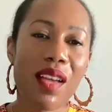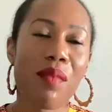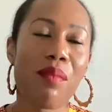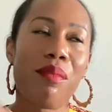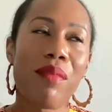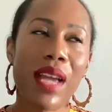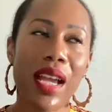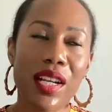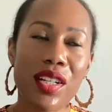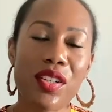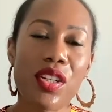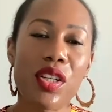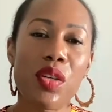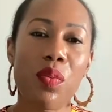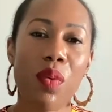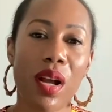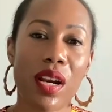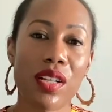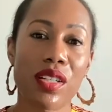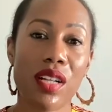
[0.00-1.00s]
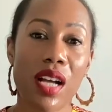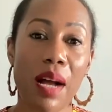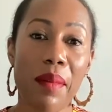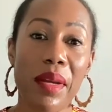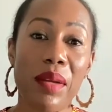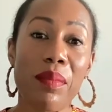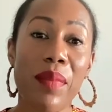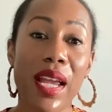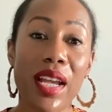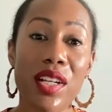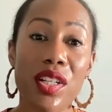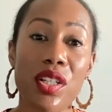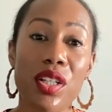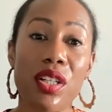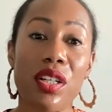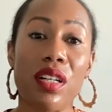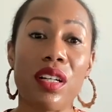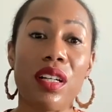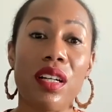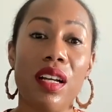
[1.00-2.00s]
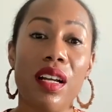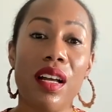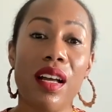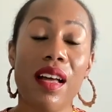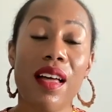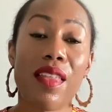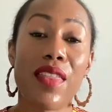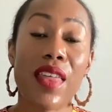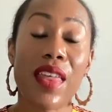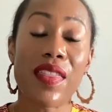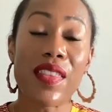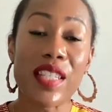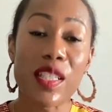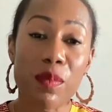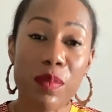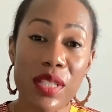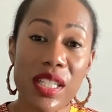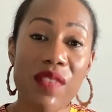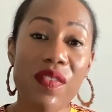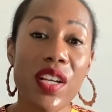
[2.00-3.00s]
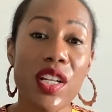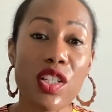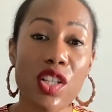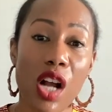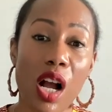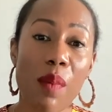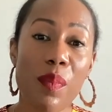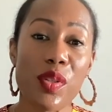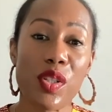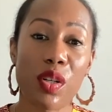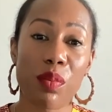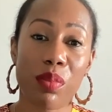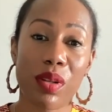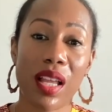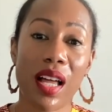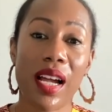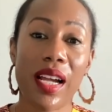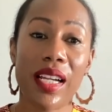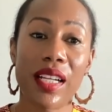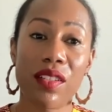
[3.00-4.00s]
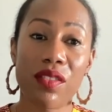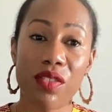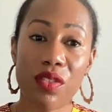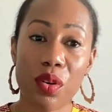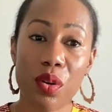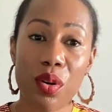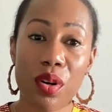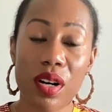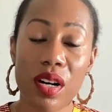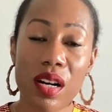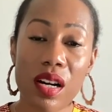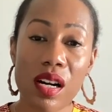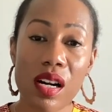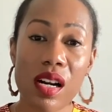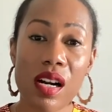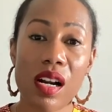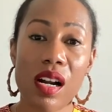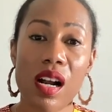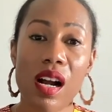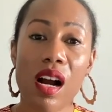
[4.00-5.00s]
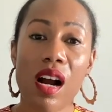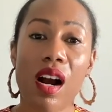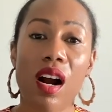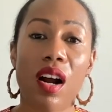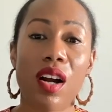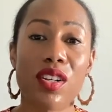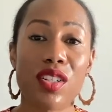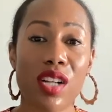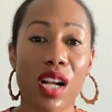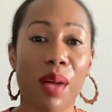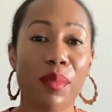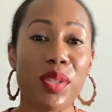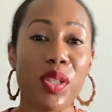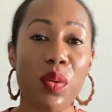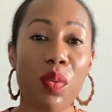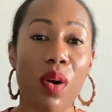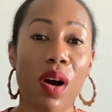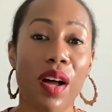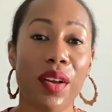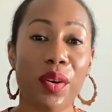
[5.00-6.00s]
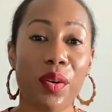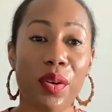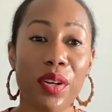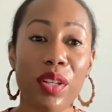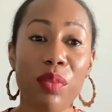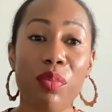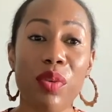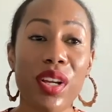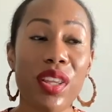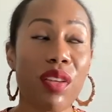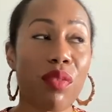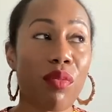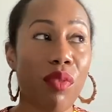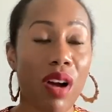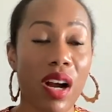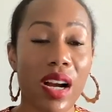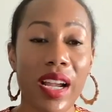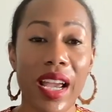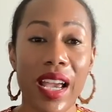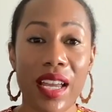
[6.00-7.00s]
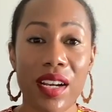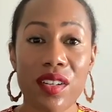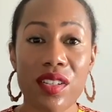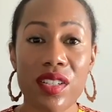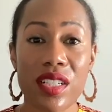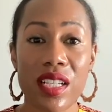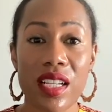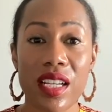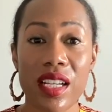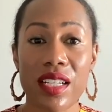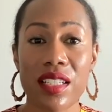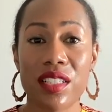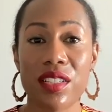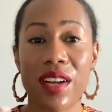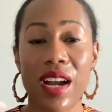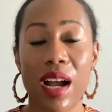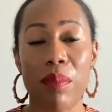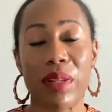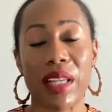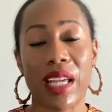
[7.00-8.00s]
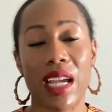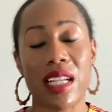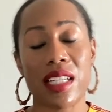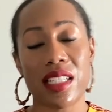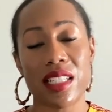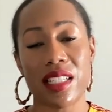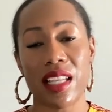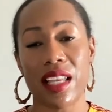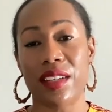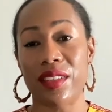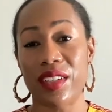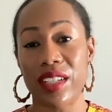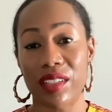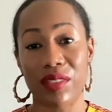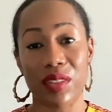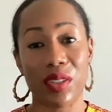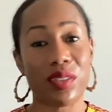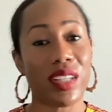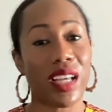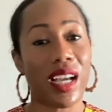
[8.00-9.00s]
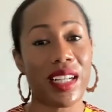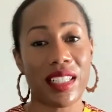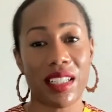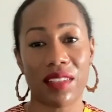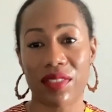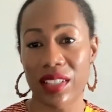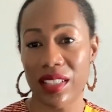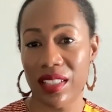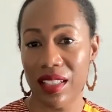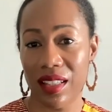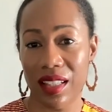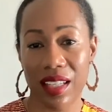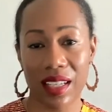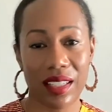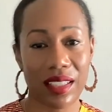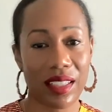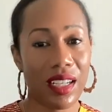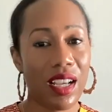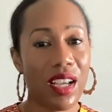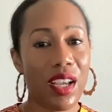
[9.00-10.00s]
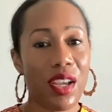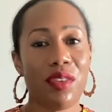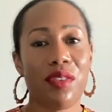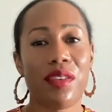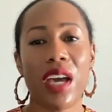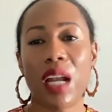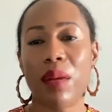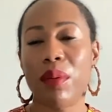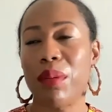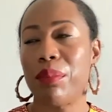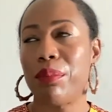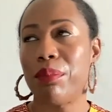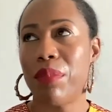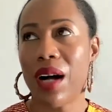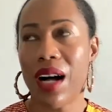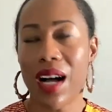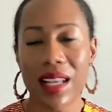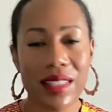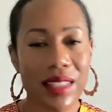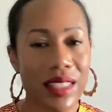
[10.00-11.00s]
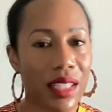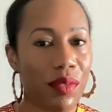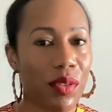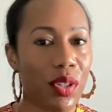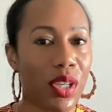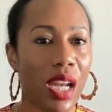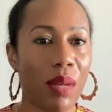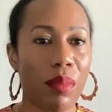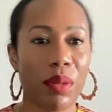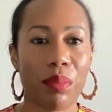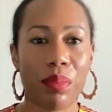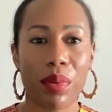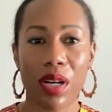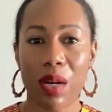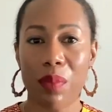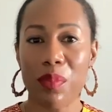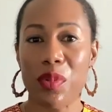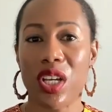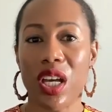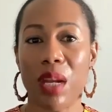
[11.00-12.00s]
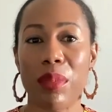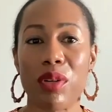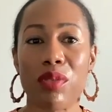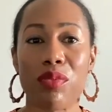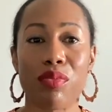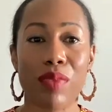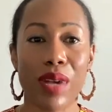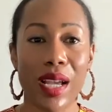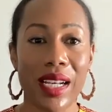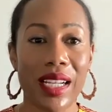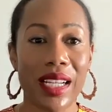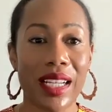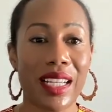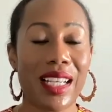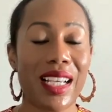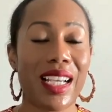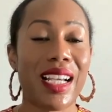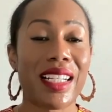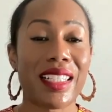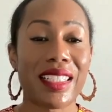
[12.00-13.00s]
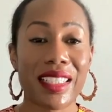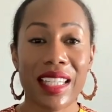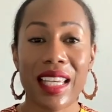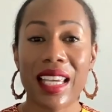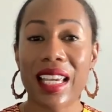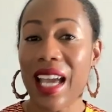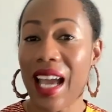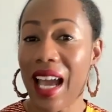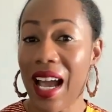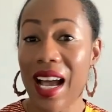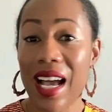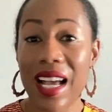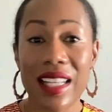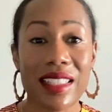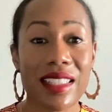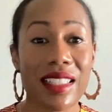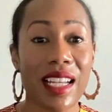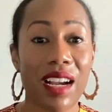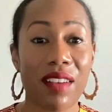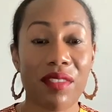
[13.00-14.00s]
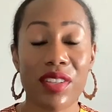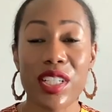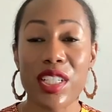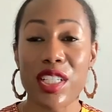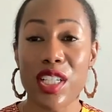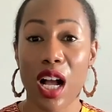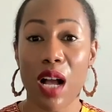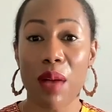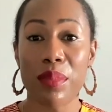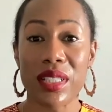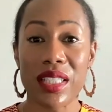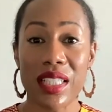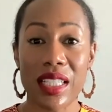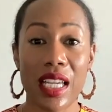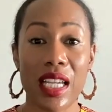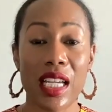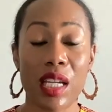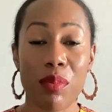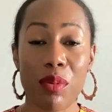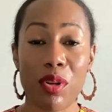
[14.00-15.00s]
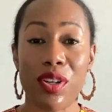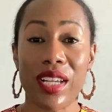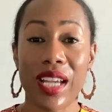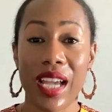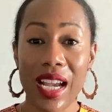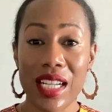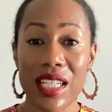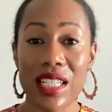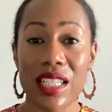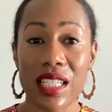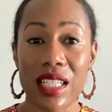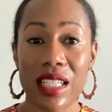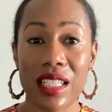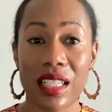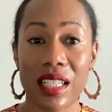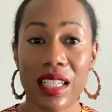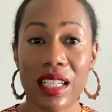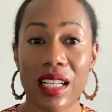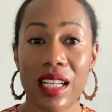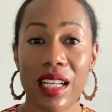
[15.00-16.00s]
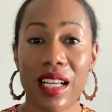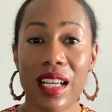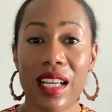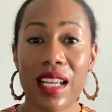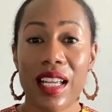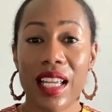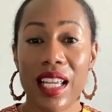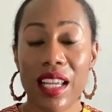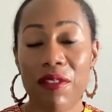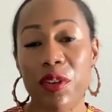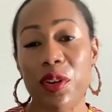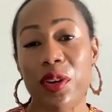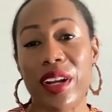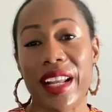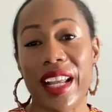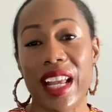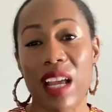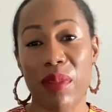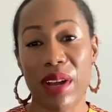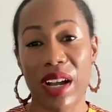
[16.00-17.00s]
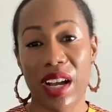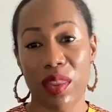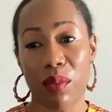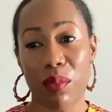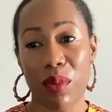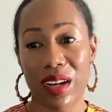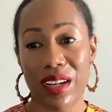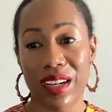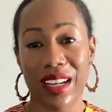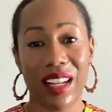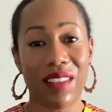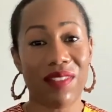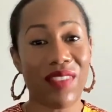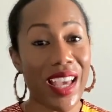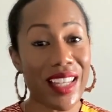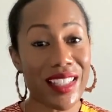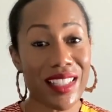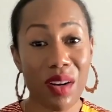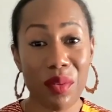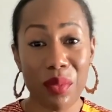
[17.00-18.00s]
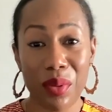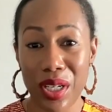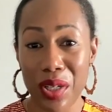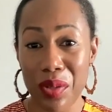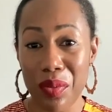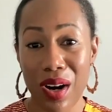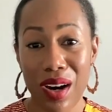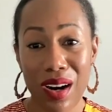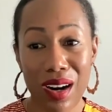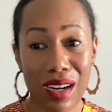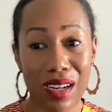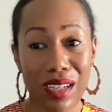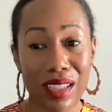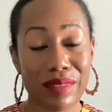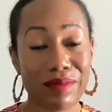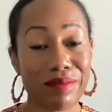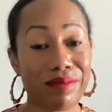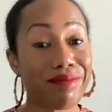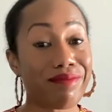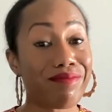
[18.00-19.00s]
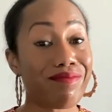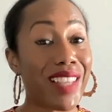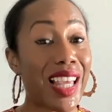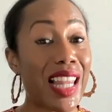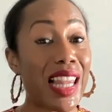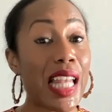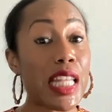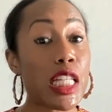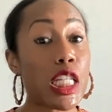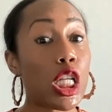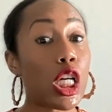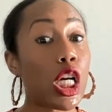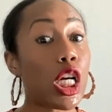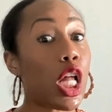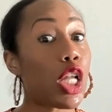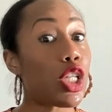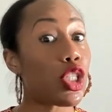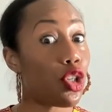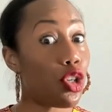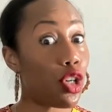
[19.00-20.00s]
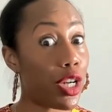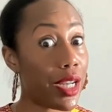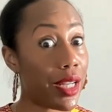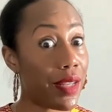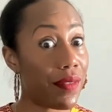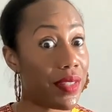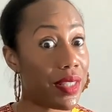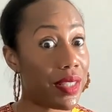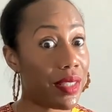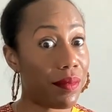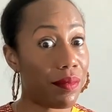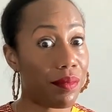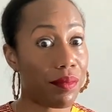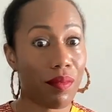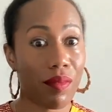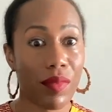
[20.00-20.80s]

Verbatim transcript: make sure you want a job and make sure that the specific jobs you're applying for are jobs you want, or you'll bring the wrong energy into your applications and your interviews. I definitely did that. You got to be positive, you got to be pumped, you got to be ready to kick ass in every job seeking communication if you're going to get back on the market. If that's not where you are, let's look at alternatives.